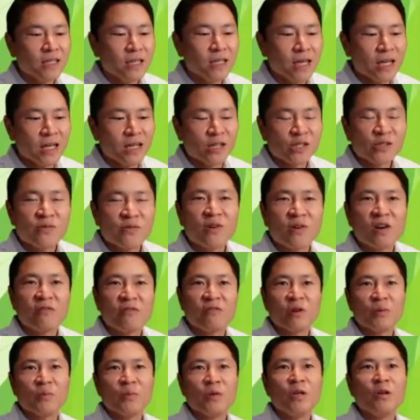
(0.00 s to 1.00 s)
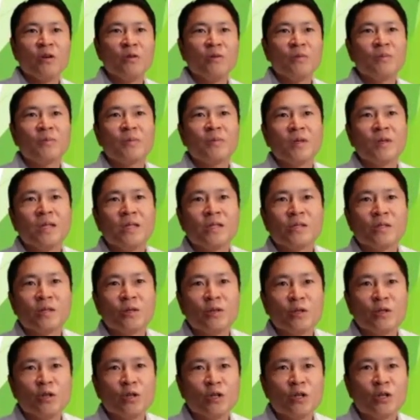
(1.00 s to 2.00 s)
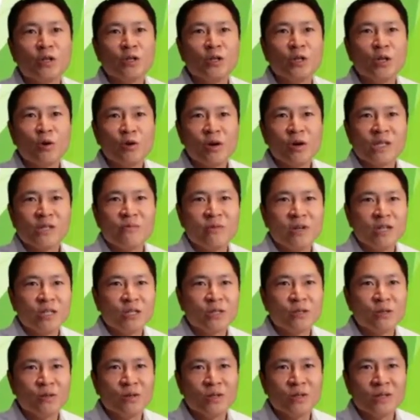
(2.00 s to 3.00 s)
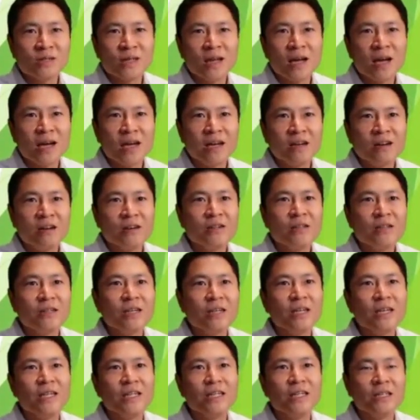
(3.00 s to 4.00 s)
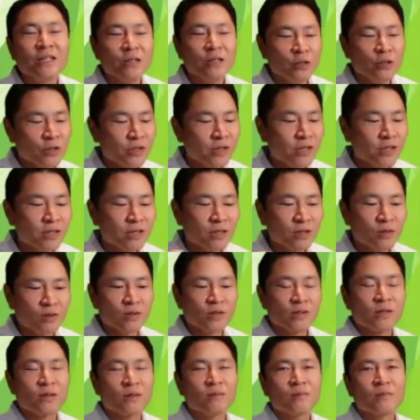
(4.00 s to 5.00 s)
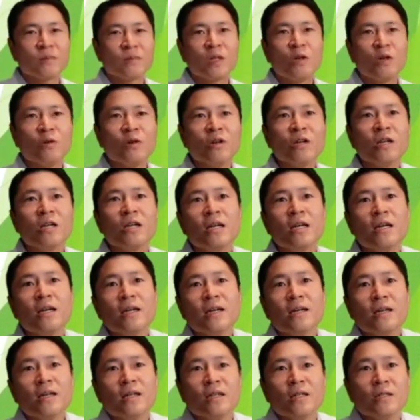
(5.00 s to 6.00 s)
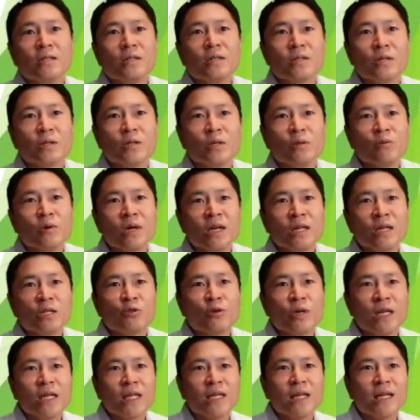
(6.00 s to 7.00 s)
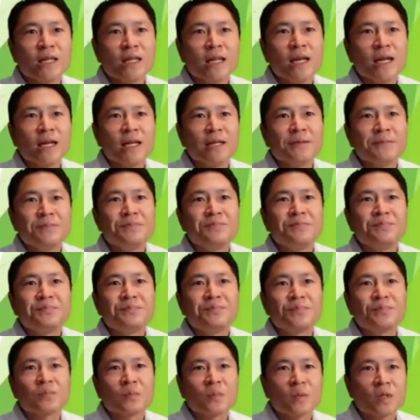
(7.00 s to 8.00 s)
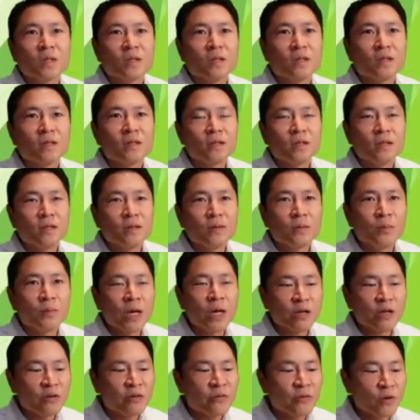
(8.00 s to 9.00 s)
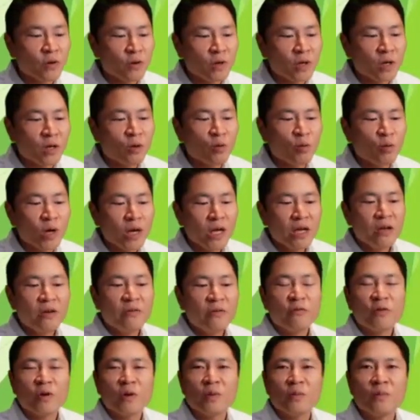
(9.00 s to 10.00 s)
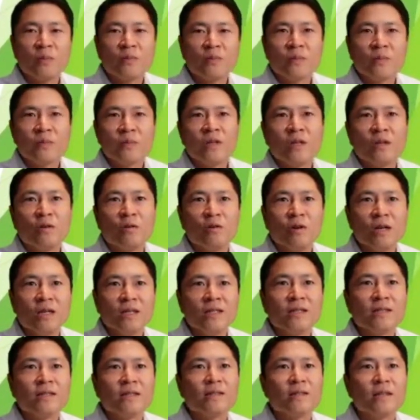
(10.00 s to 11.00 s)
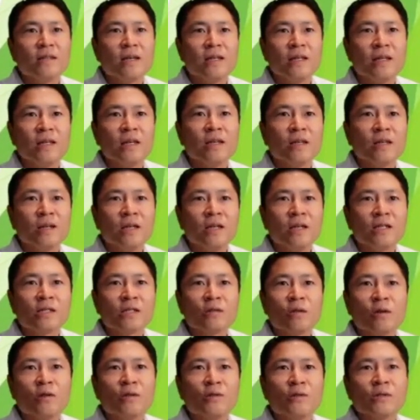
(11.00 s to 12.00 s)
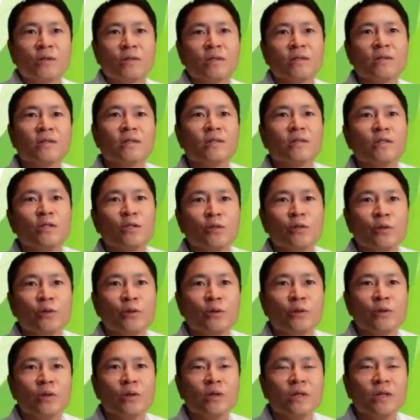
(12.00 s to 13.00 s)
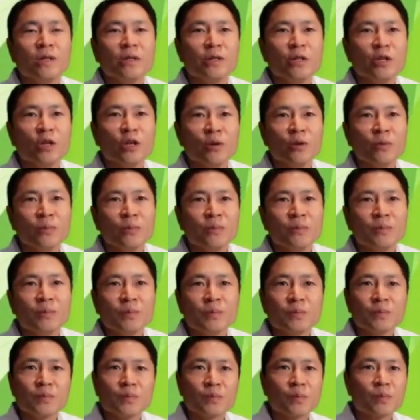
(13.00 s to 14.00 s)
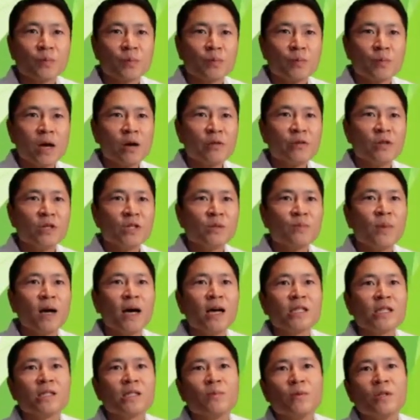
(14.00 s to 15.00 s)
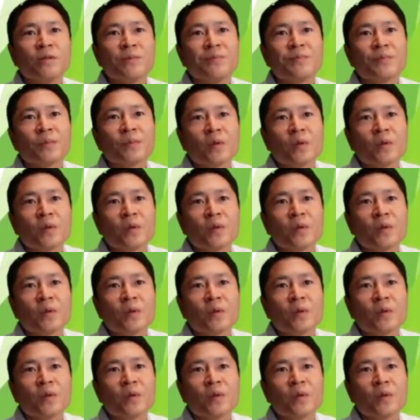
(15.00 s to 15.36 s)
and is far from you. And so your noise ratio is higher and your signal is lower. So you want to try to get that microphone away from the noise and then as close to your mouth as possible.